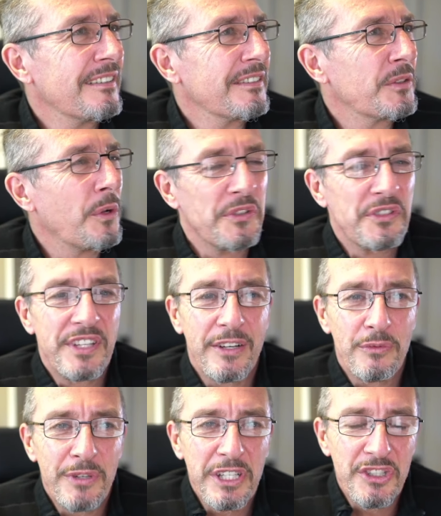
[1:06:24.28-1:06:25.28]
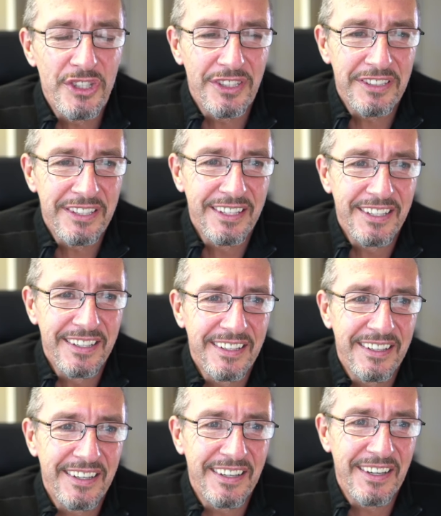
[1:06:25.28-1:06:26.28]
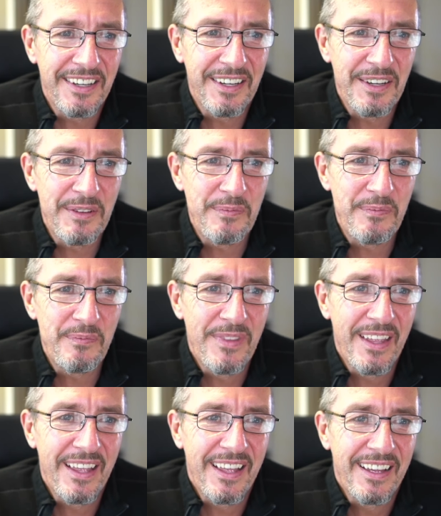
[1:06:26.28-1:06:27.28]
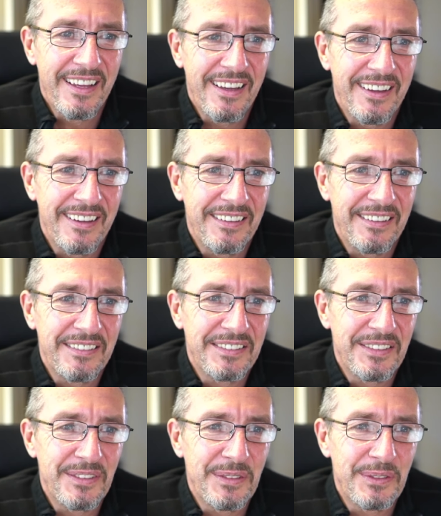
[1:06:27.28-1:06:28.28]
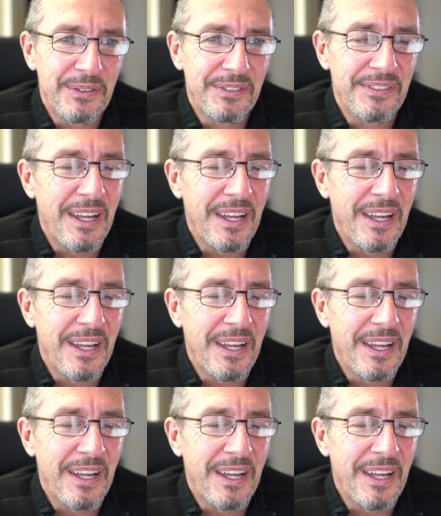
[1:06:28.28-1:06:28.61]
consent rigid, you know,